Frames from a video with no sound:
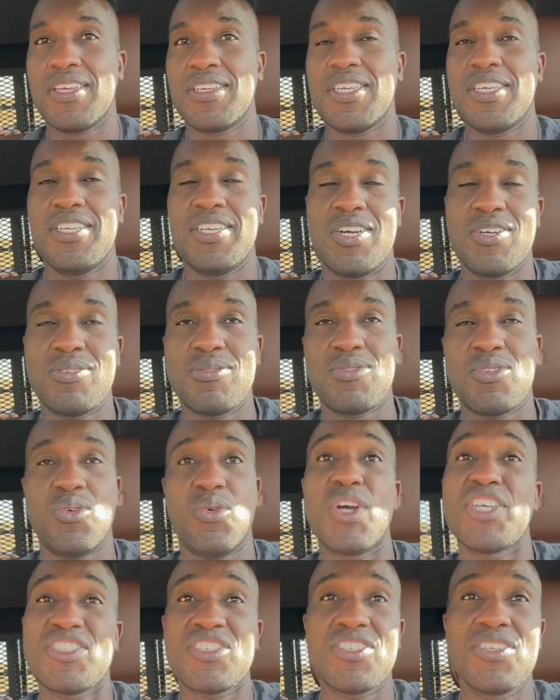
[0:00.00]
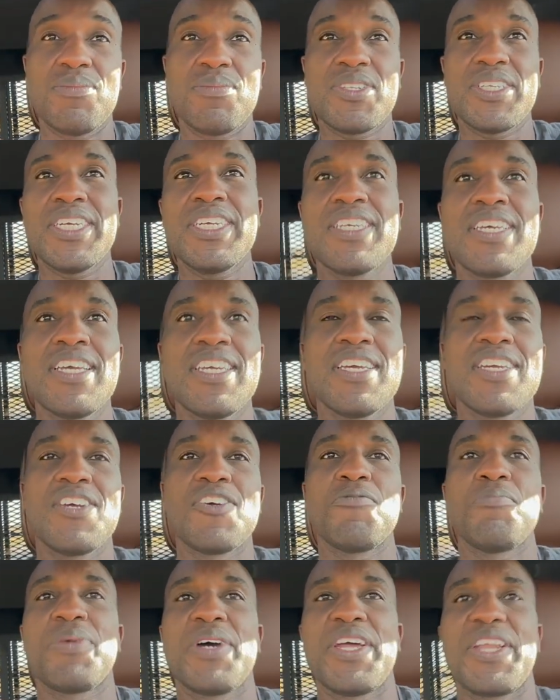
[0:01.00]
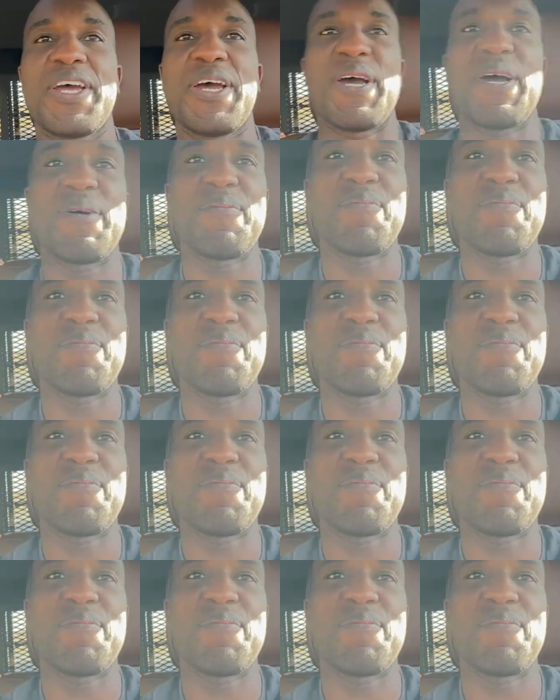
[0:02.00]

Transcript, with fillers: you know, questionably. But uh,